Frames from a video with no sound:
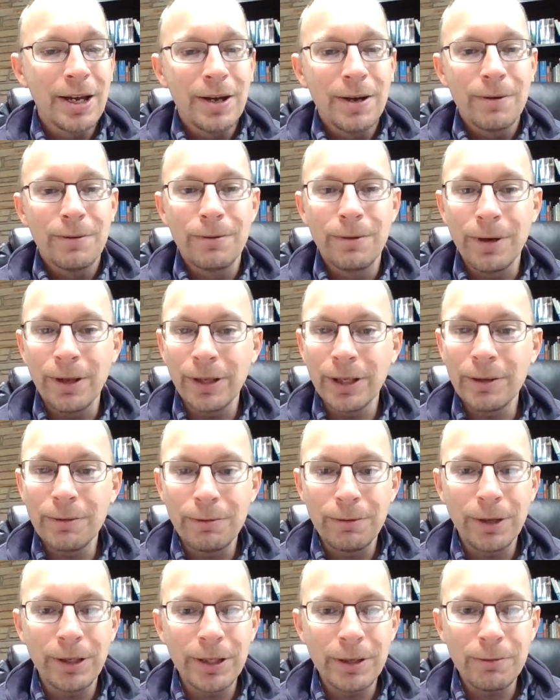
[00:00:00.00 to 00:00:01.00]
really,
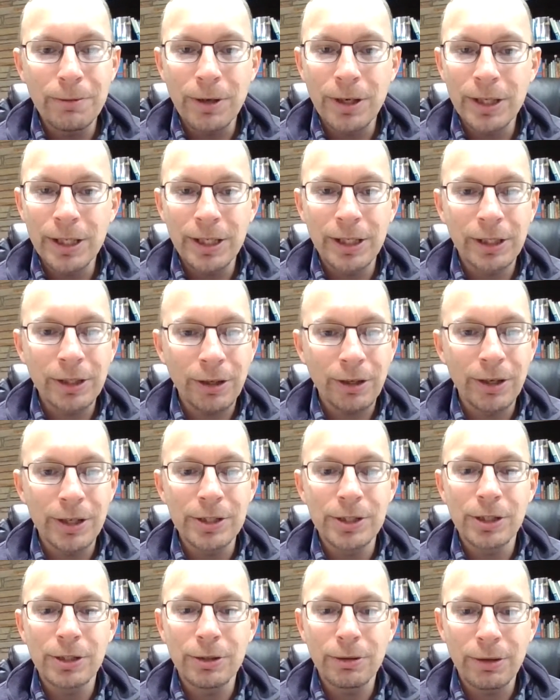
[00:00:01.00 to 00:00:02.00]
really want to
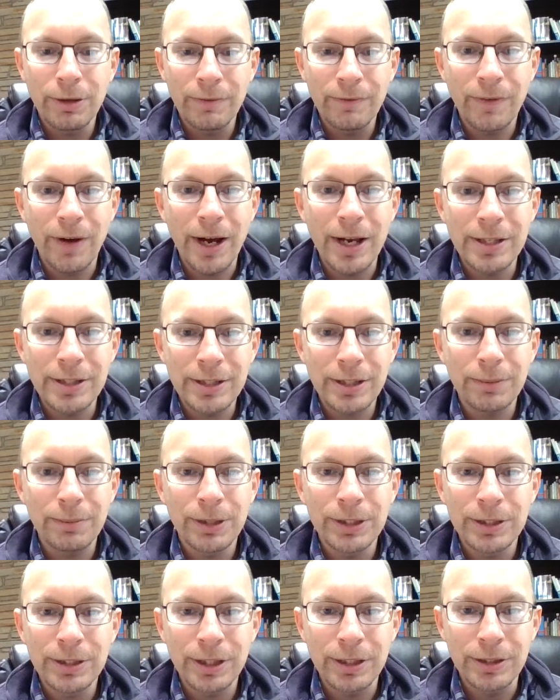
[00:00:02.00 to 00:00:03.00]
encourage you to invite
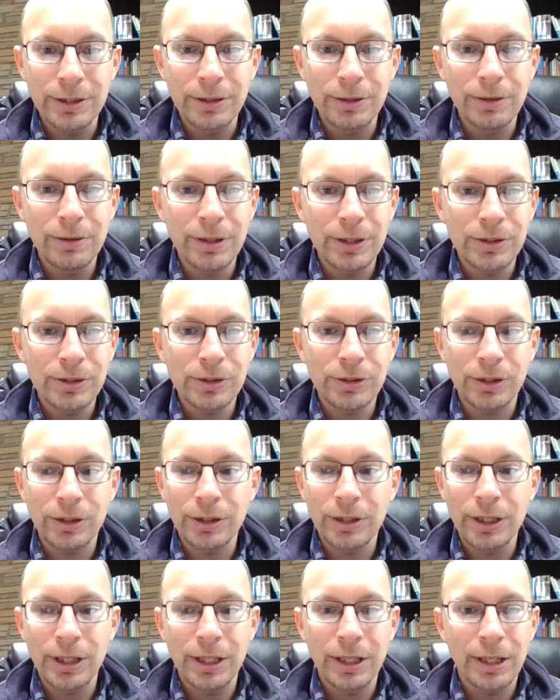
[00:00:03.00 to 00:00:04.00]
someone to do this
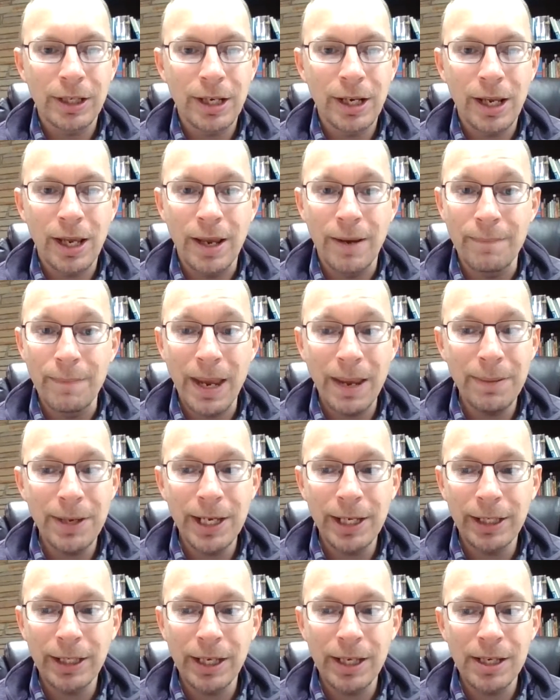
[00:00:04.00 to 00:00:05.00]
journey. And maybe,
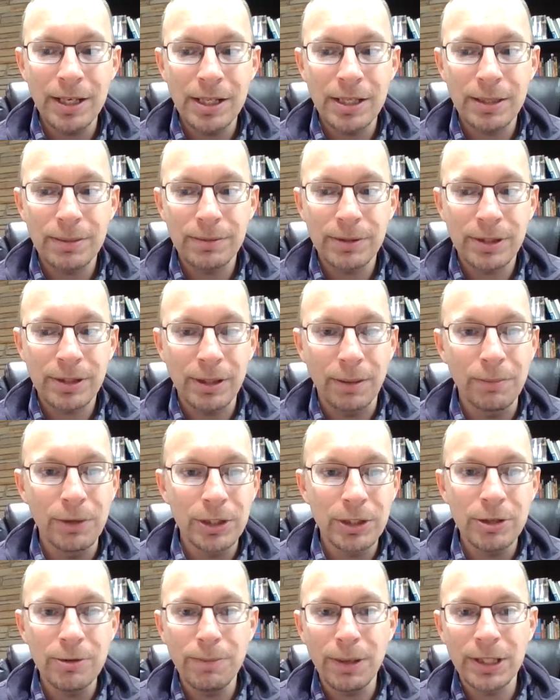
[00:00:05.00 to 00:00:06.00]
again, it's
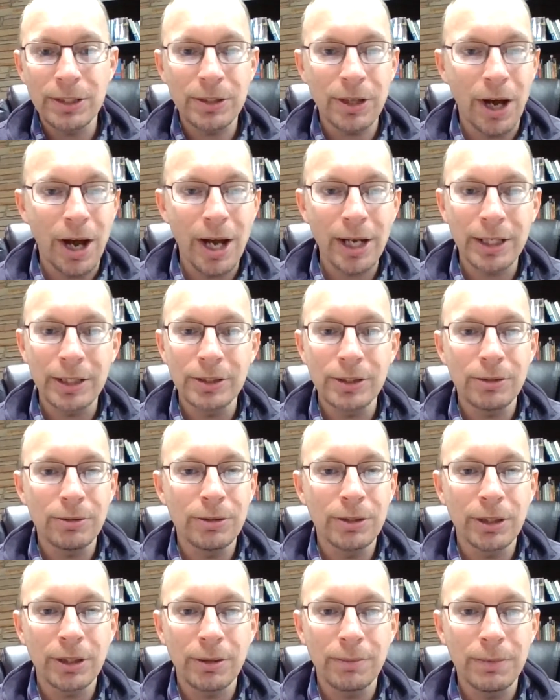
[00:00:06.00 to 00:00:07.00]
someone you've been talking to in
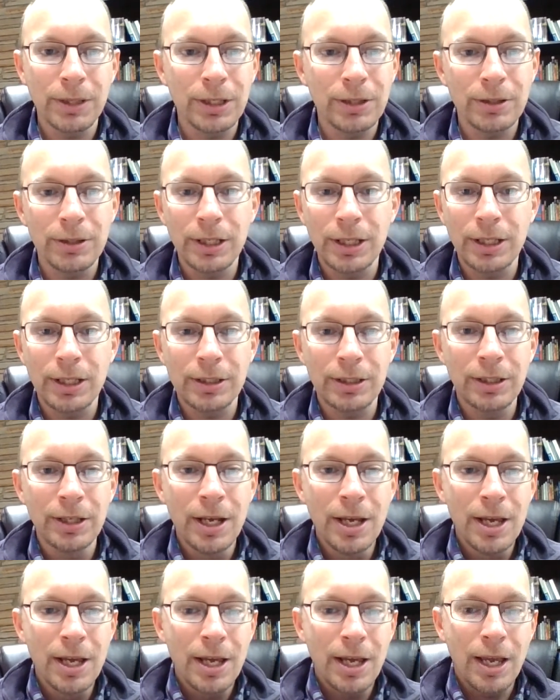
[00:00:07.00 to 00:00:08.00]
the community and
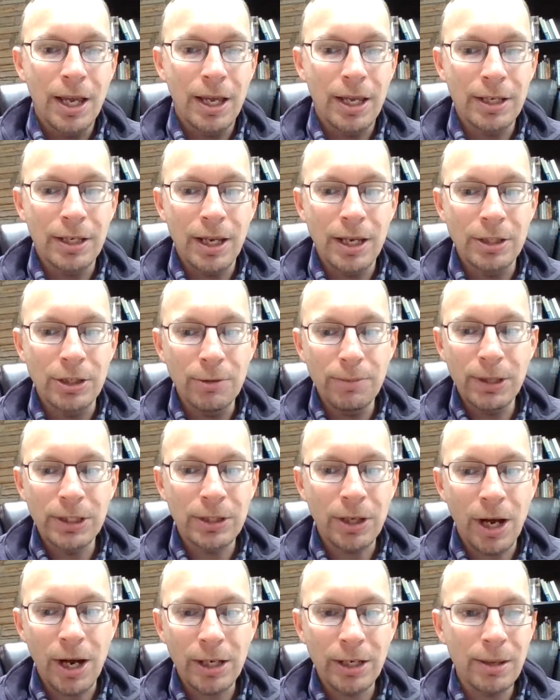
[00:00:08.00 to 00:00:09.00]
you've been
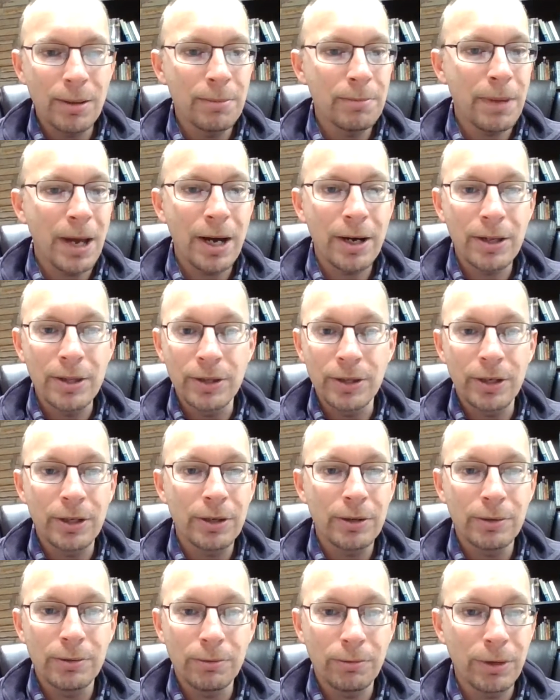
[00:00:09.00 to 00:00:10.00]
talking to them about it and
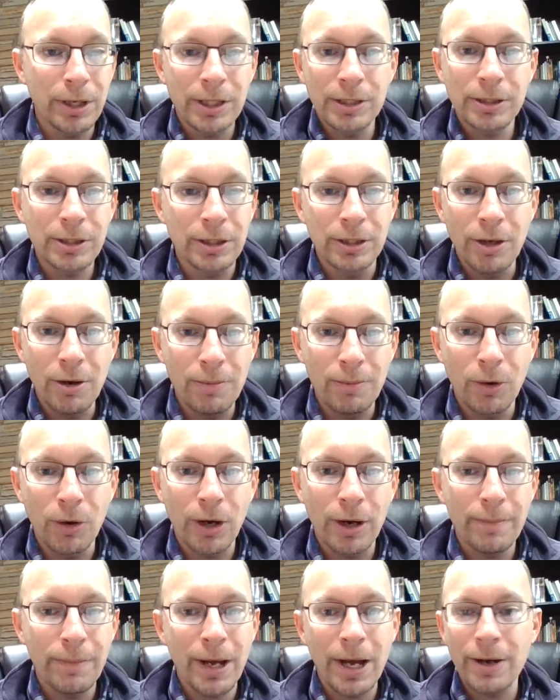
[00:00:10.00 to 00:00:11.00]
they're wanting to know
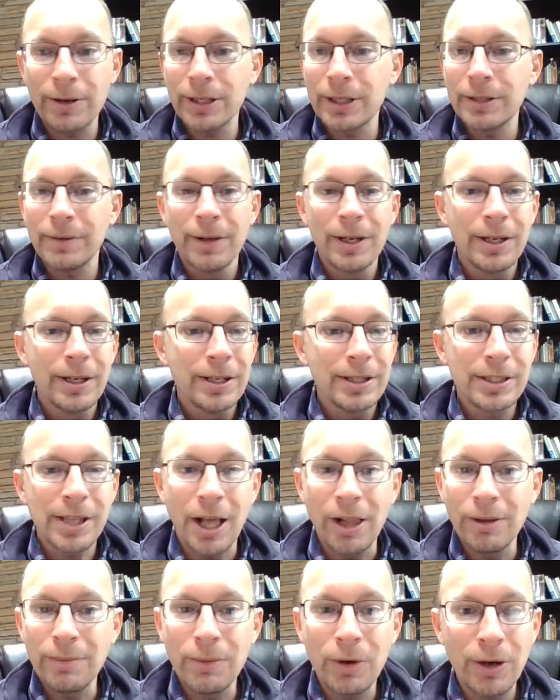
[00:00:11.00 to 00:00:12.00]
more about it.
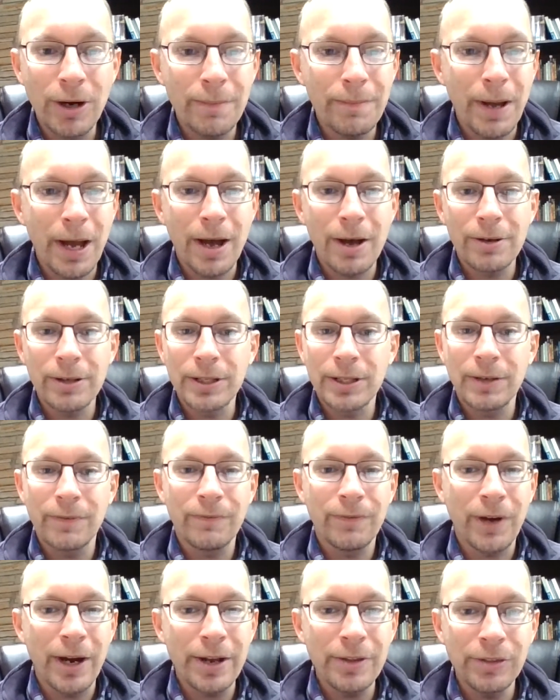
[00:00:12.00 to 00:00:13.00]
Tell them more about it.
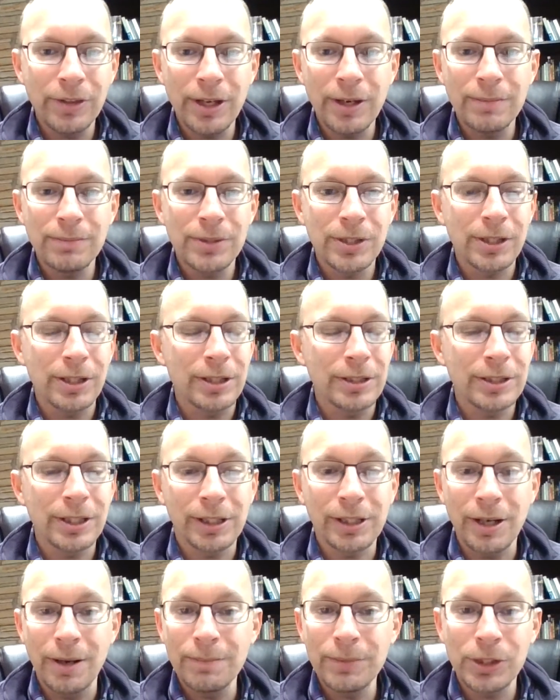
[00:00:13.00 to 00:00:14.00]
Invite them to
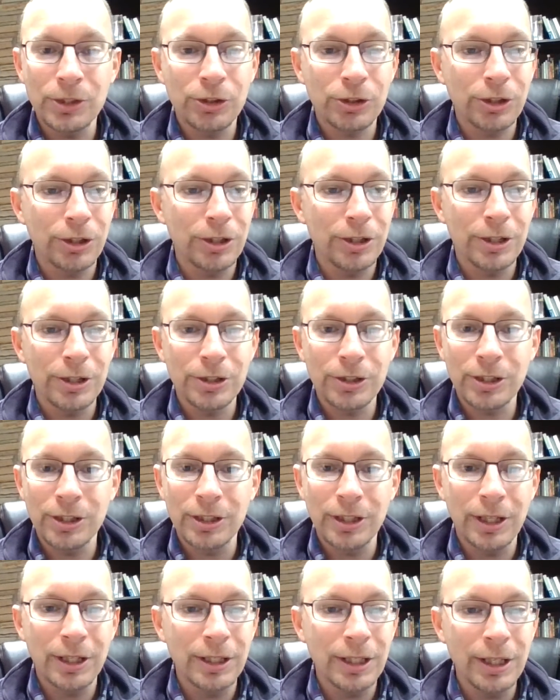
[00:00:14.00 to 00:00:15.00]
come to church
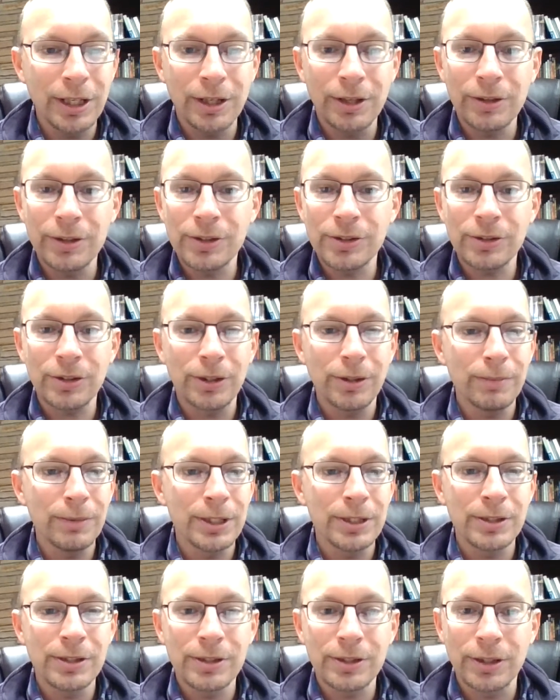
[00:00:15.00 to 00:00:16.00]
and hear the
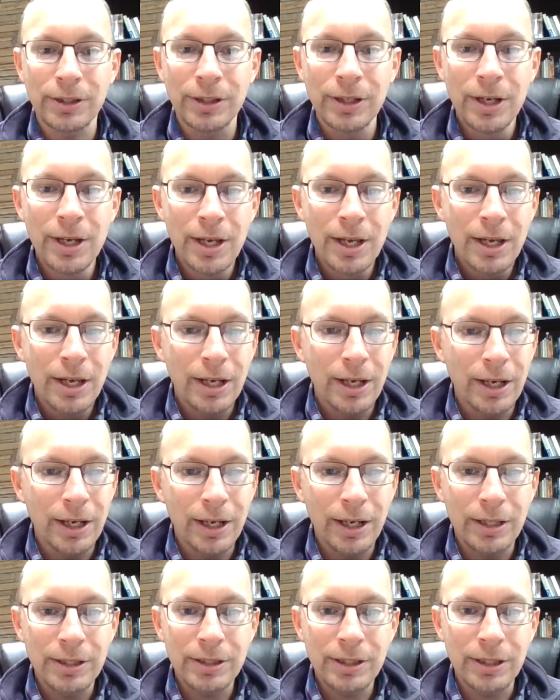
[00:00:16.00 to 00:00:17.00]
sermons or
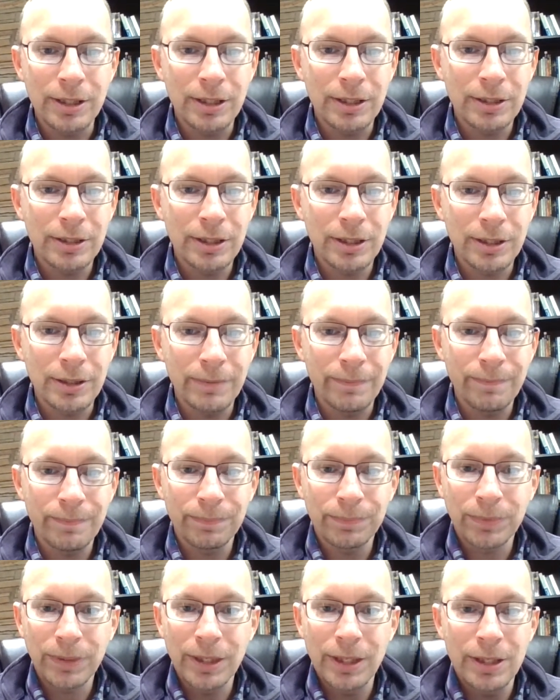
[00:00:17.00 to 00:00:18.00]
to
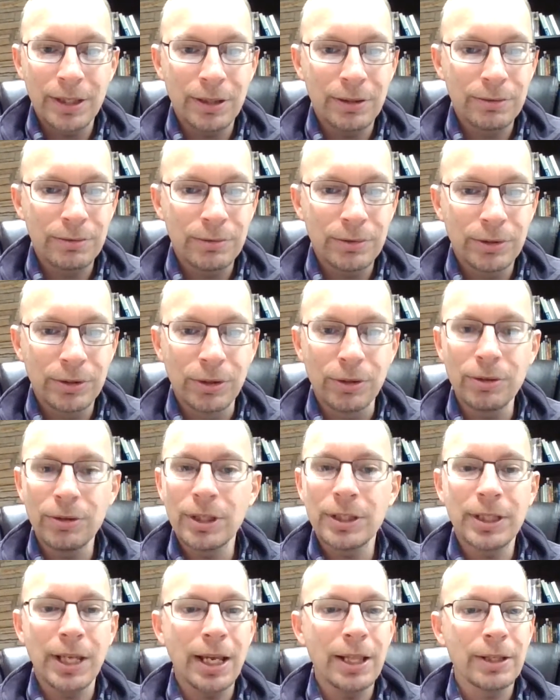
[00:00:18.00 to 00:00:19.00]
you know, do the
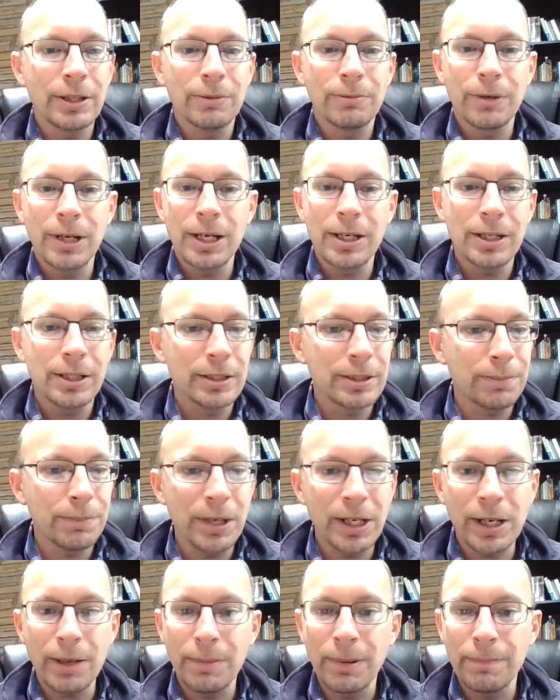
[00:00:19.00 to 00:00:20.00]
daily readings,
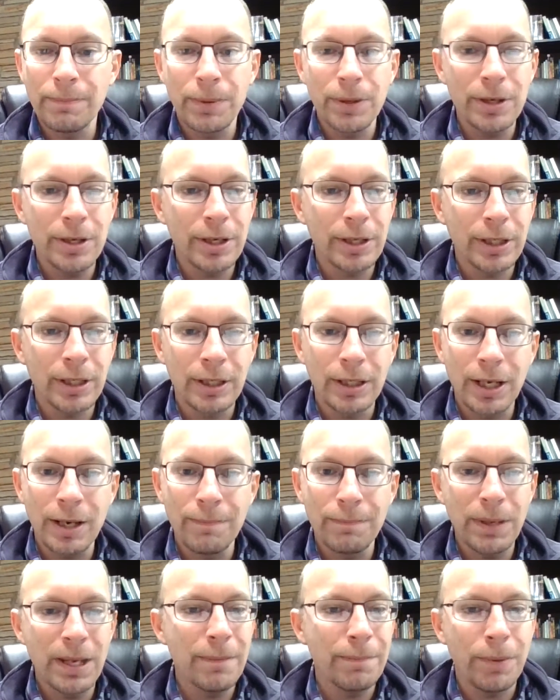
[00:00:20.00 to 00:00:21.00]
pick up a book,
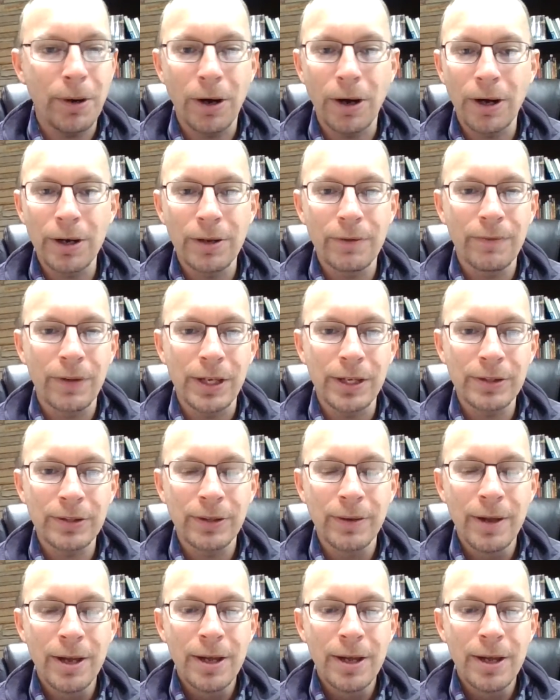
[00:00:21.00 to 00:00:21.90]
and be a part of this.